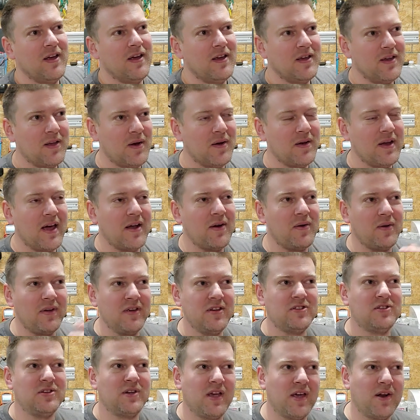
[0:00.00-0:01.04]
you know, not only
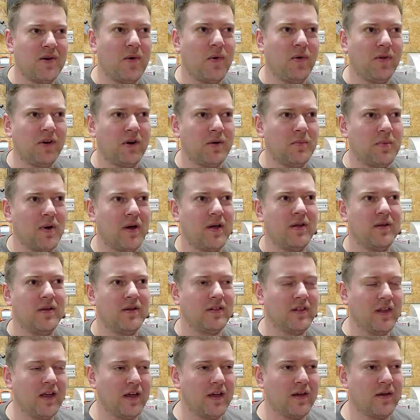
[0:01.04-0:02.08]
as you get older, but
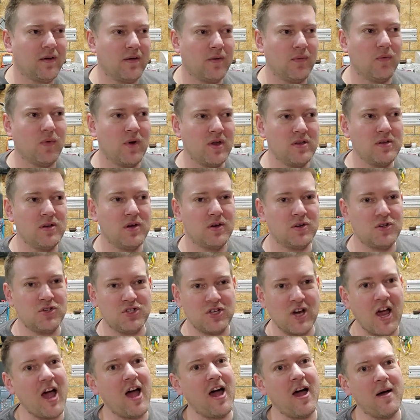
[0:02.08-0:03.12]
like when your
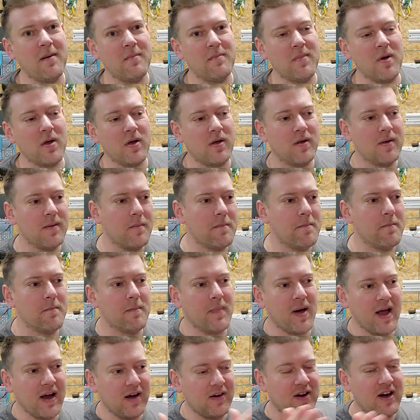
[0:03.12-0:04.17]
job
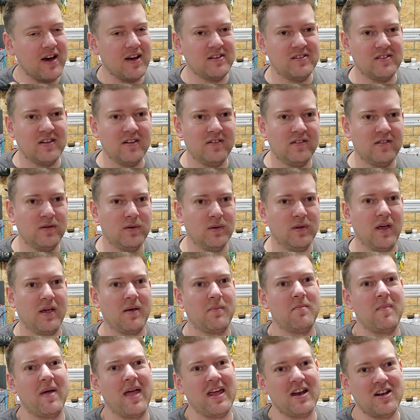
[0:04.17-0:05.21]
migrates into like
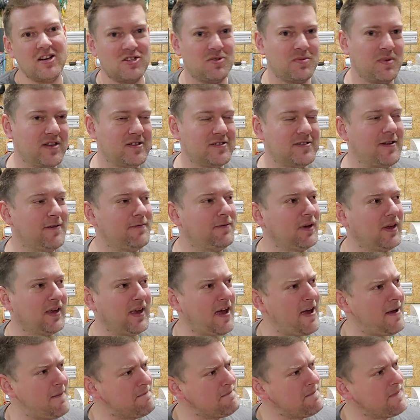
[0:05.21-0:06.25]
management and stuff like
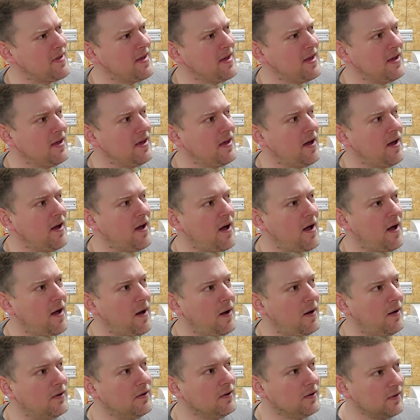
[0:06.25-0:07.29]
that,
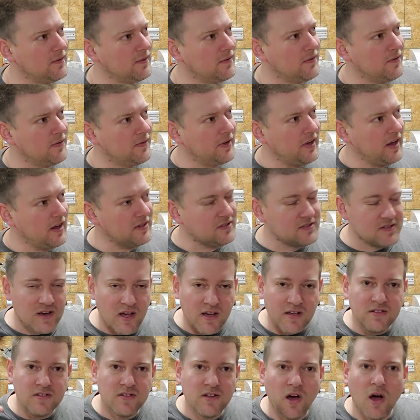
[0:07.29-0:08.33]
uh, it's
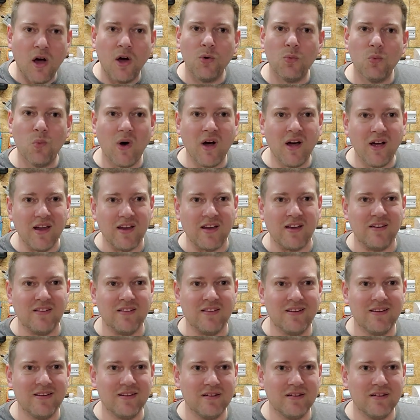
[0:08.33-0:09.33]
nice to unwind.